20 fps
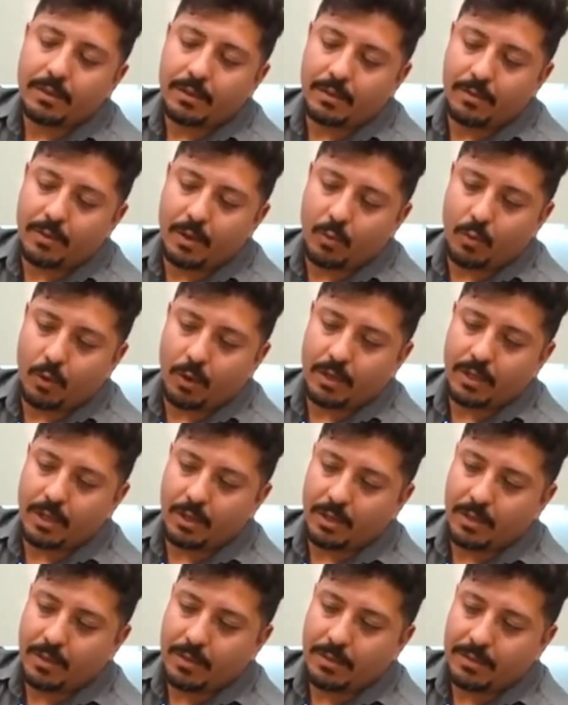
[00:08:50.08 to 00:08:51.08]
The
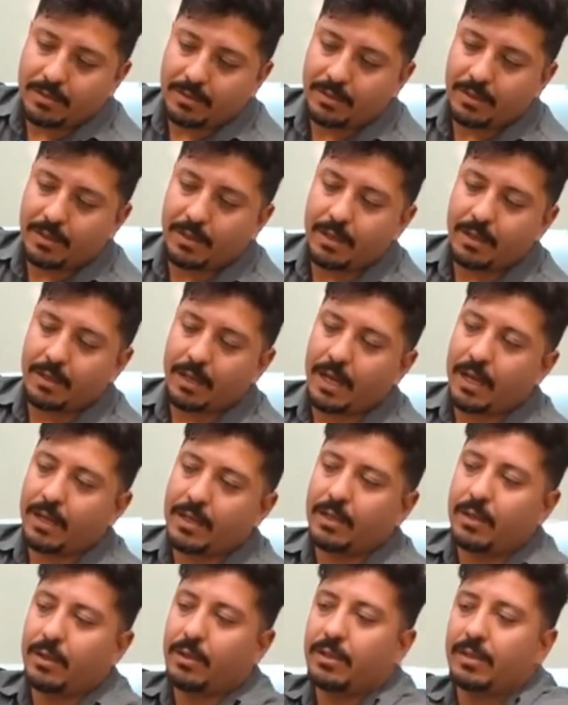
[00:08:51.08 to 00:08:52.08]
water
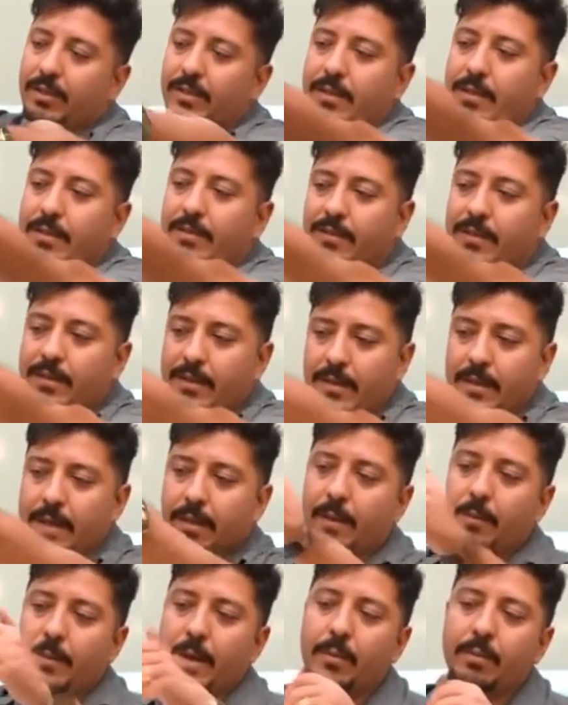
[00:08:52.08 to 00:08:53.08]
enters
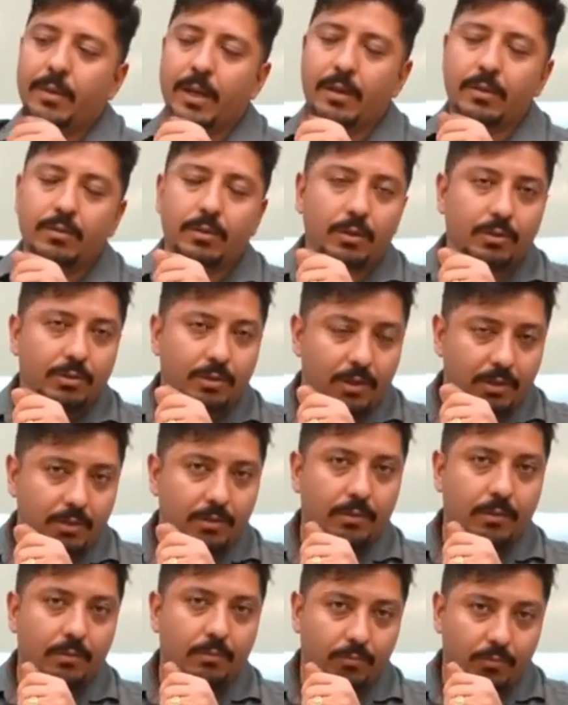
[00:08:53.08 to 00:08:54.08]
the membrane filter.
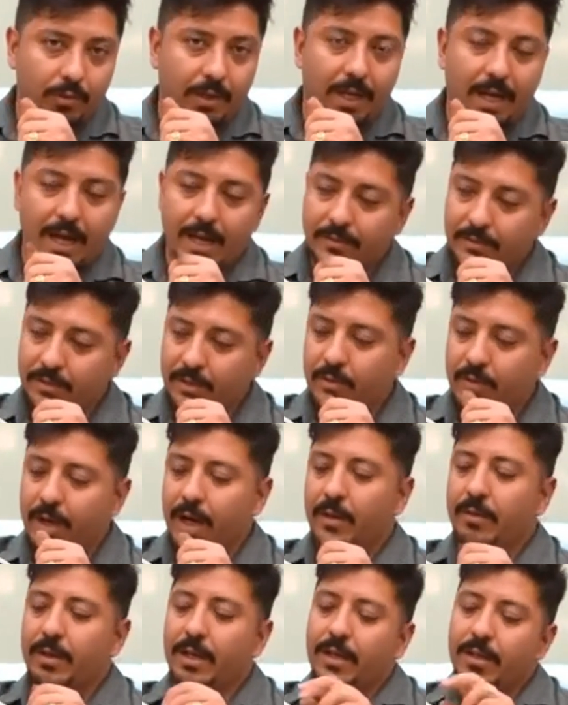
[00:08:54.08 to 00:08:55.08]
We have 2
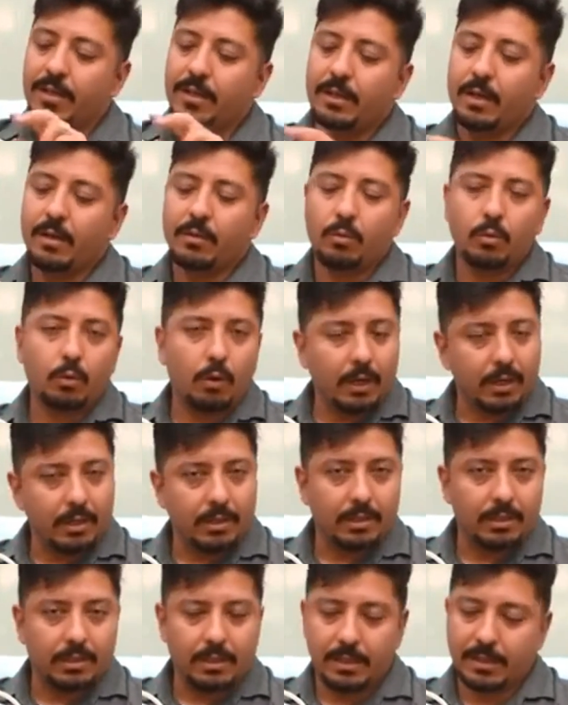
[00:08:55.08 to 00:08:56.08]
outlets.
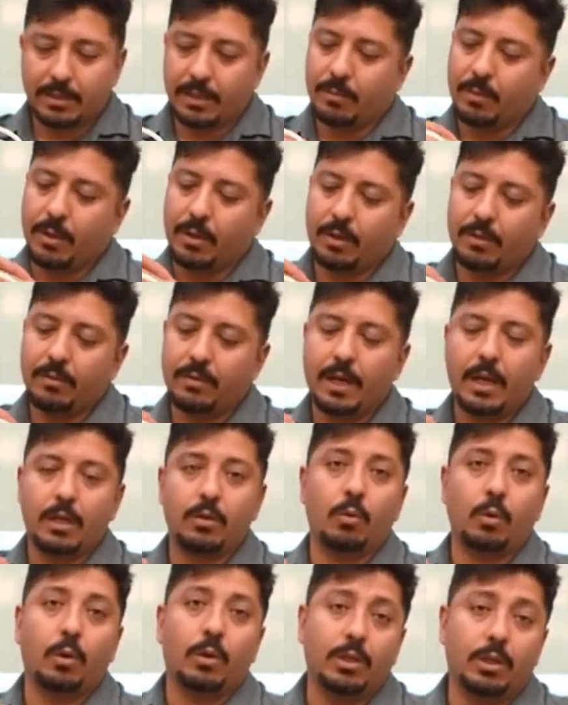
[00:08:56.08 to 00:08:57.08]
One is the purified
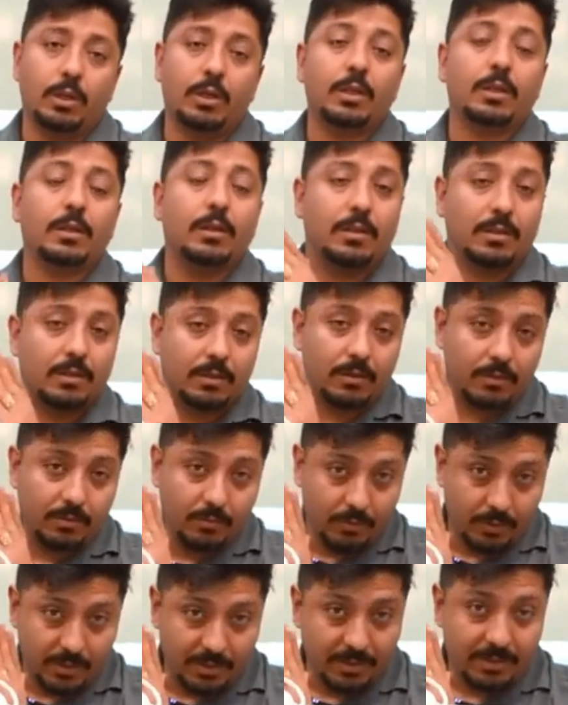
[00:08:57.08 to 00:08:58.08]
water,
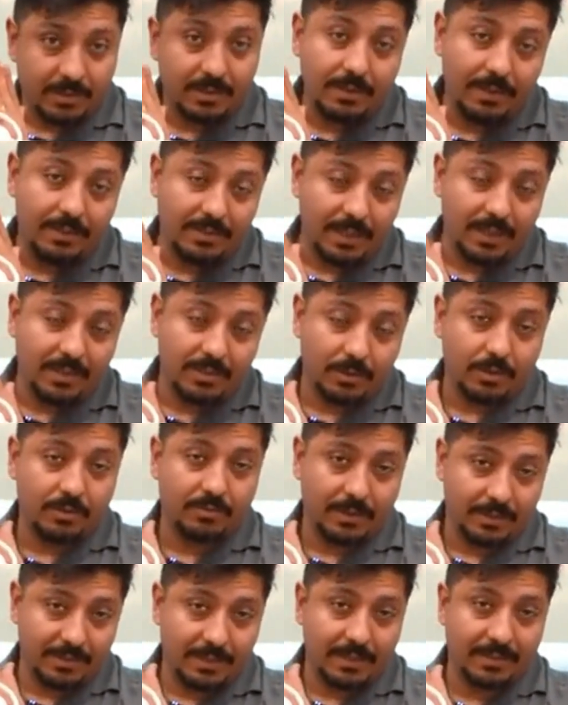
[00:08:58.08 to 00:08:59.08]
which is in the center of
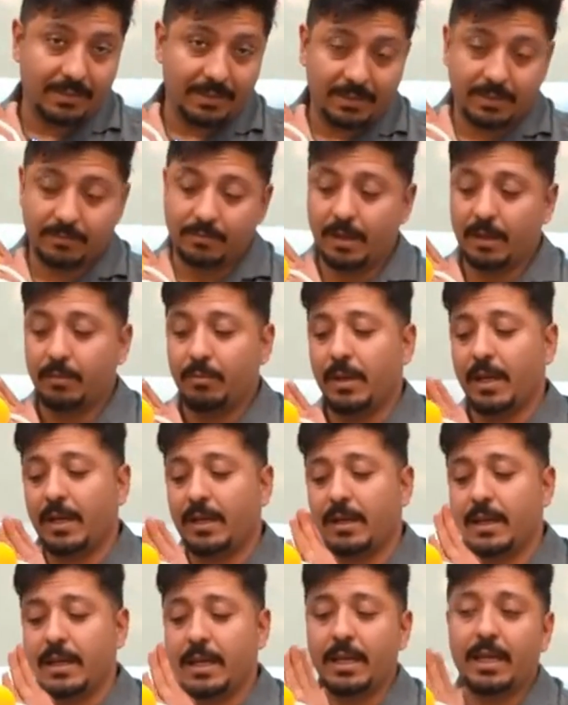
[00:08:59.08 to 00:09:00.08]
the sensitive
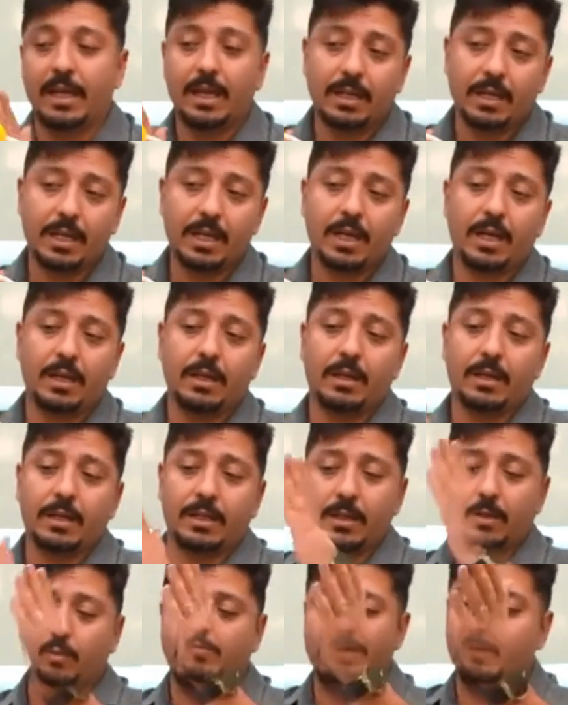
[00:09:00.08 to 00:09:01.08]
membrane, and the other
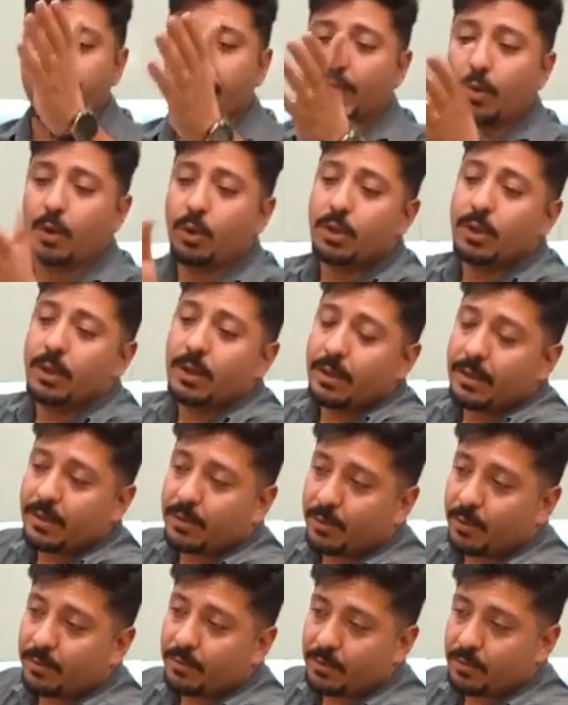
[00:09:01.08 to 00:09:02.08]
is the wastewater,
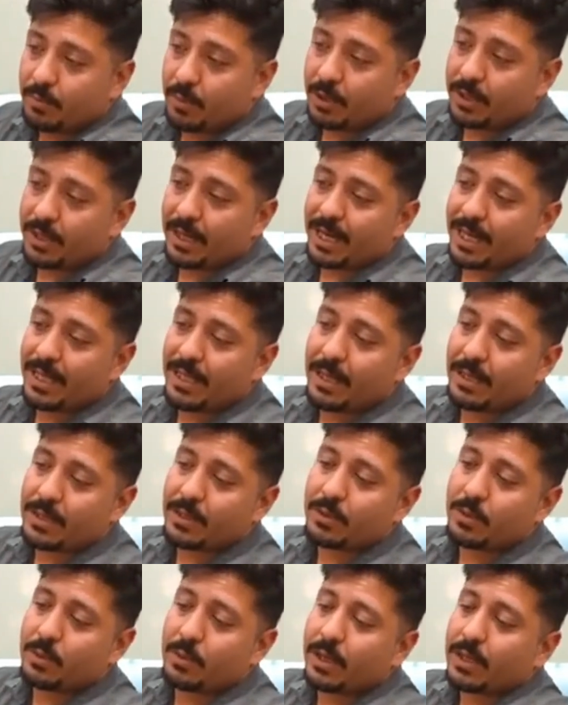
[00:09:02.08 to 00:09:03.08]
which exits
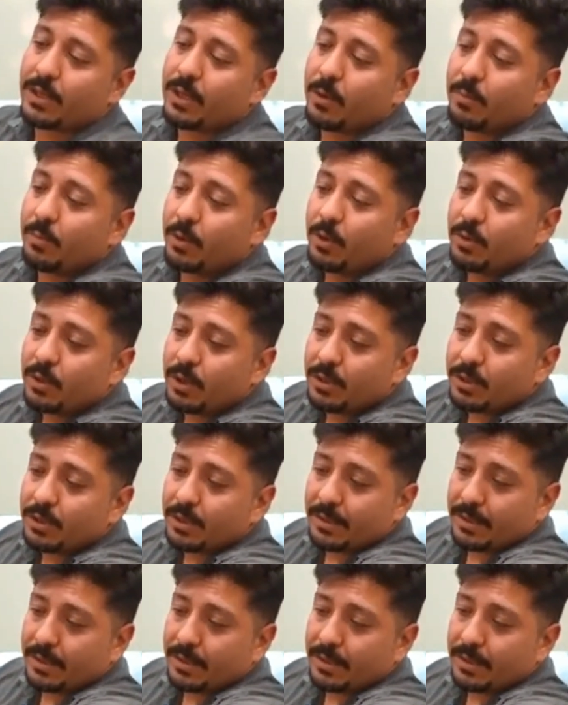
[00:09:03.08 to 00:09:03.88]
through this component.